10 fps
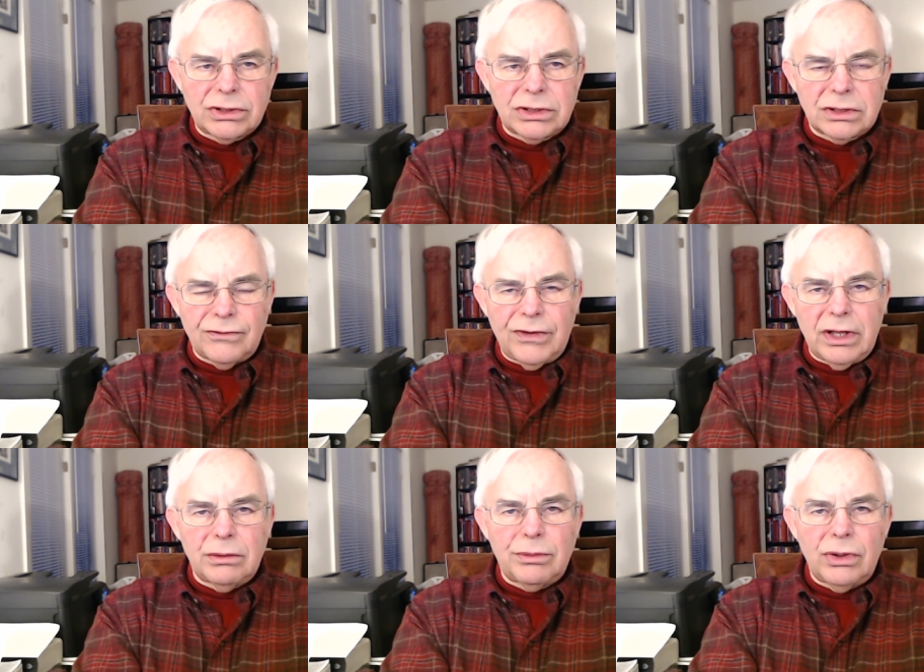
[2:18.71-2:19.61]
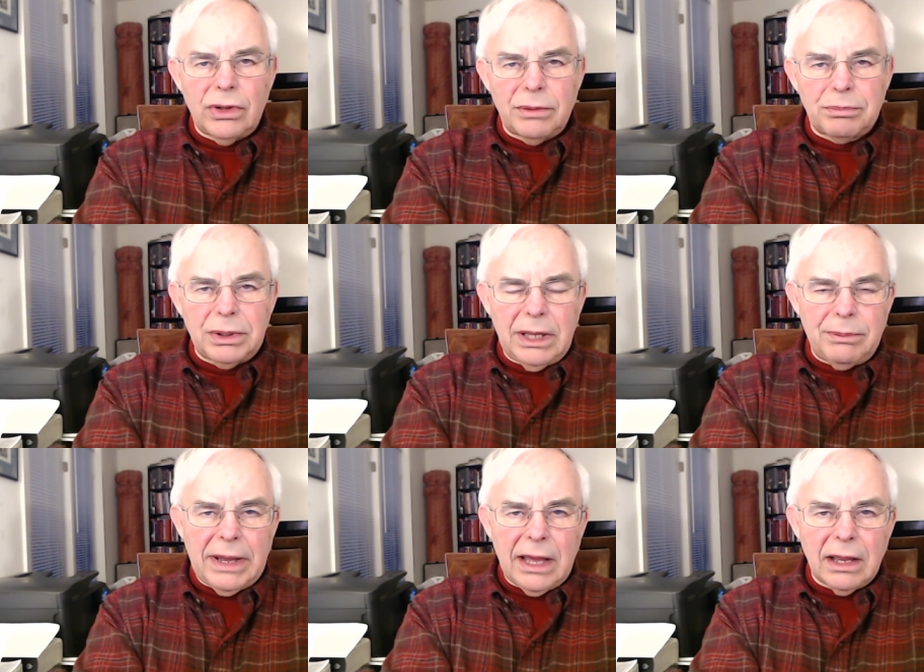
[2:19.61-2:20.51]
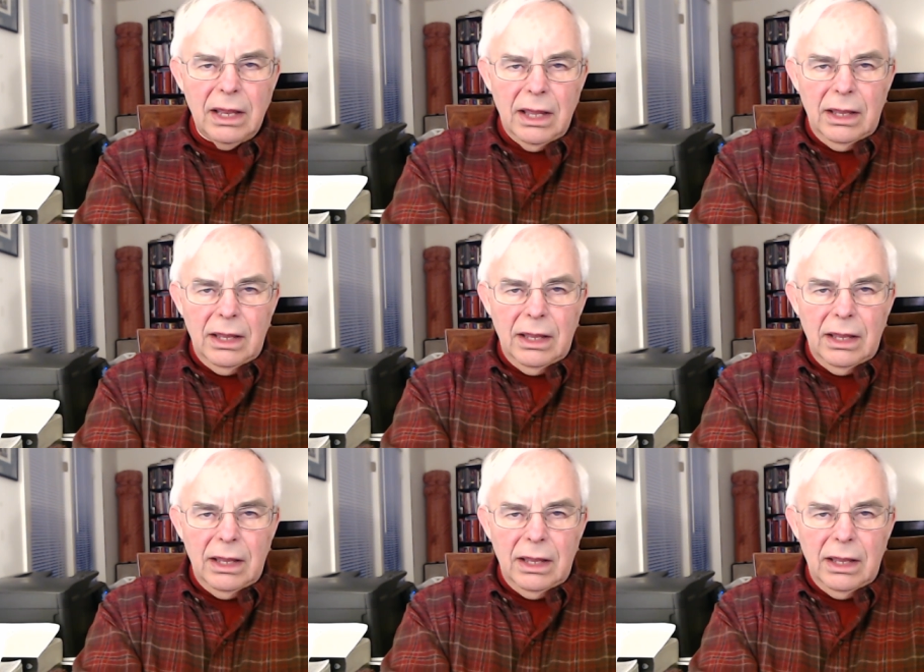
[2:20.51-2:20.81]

which is available on playback,